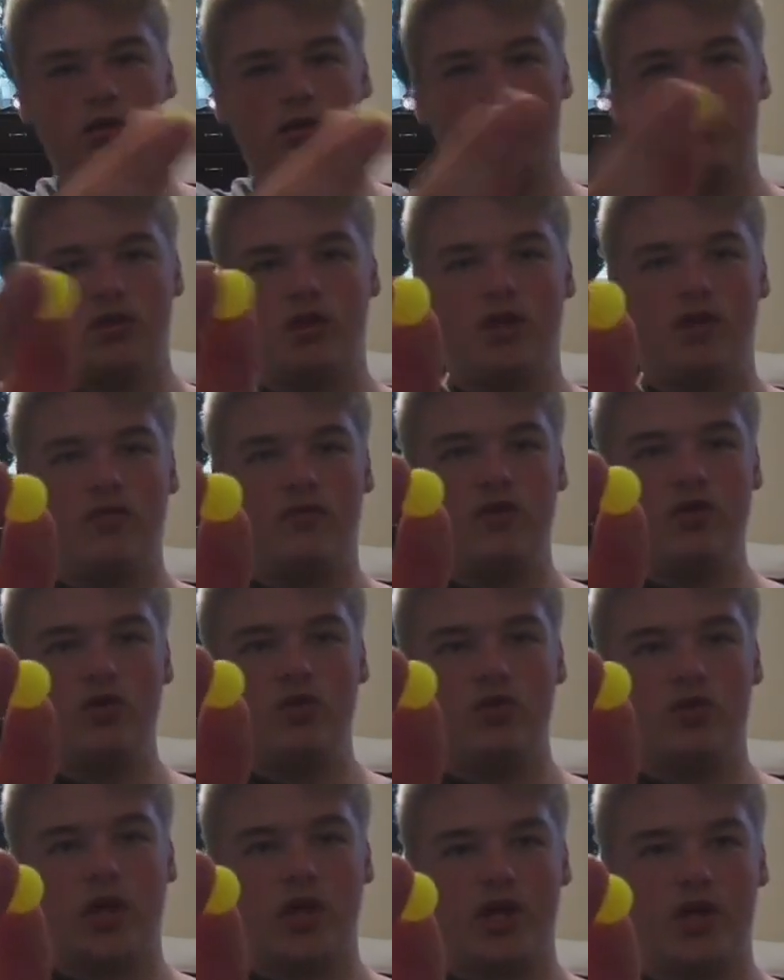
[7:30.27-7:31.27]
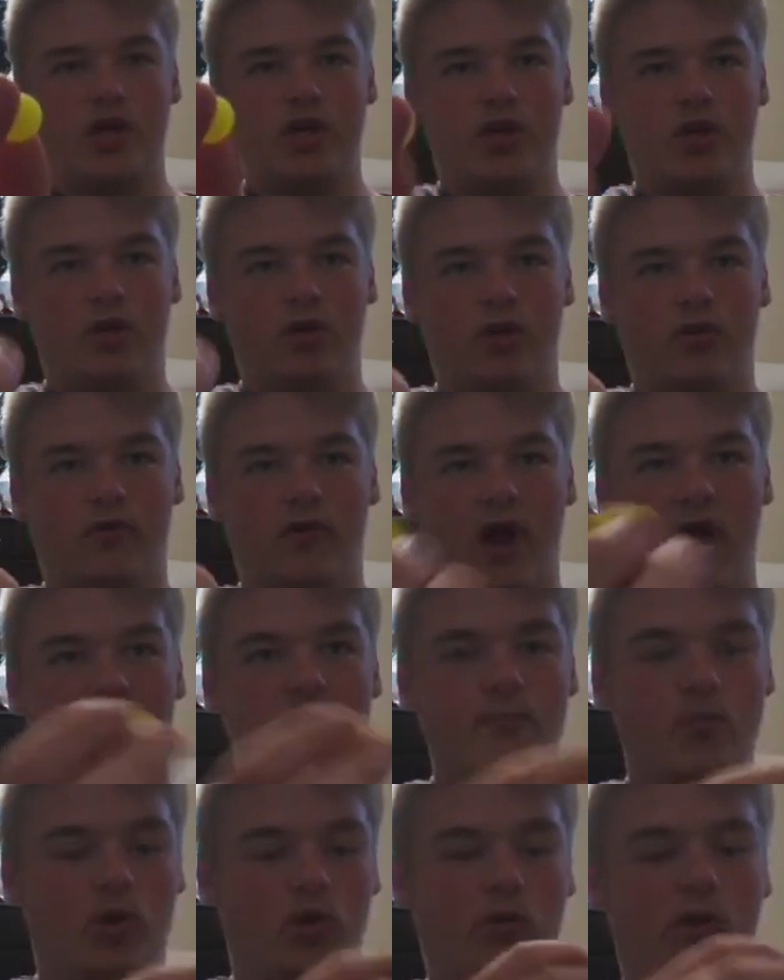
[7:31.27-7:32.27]
If you use a Nerf
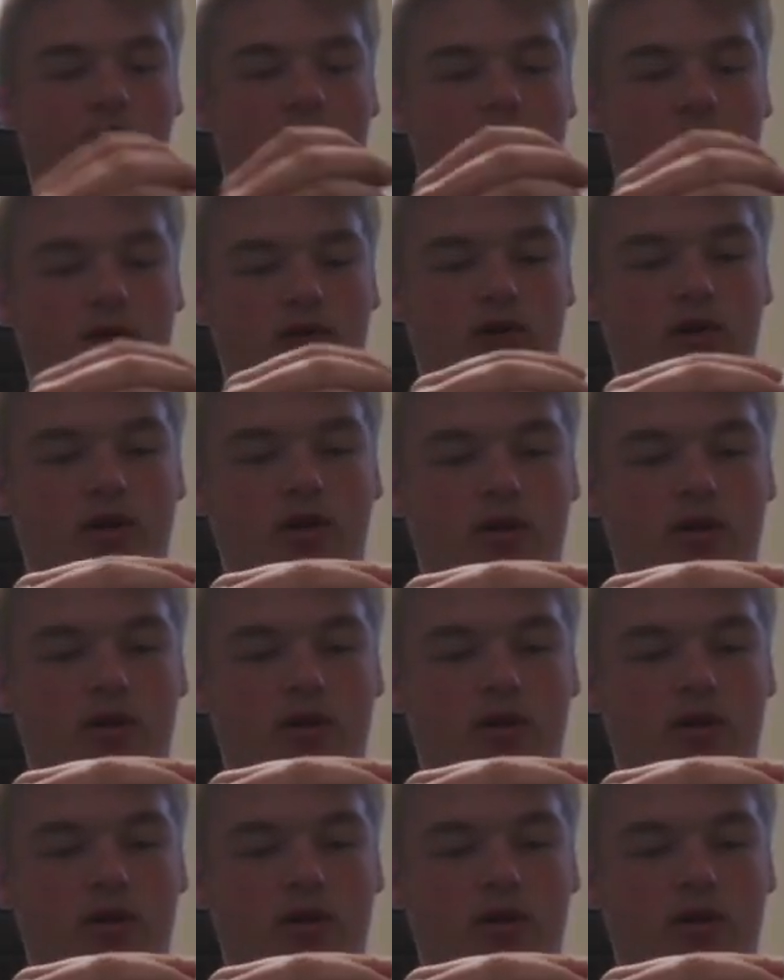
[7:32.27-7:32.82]
Hyper Round,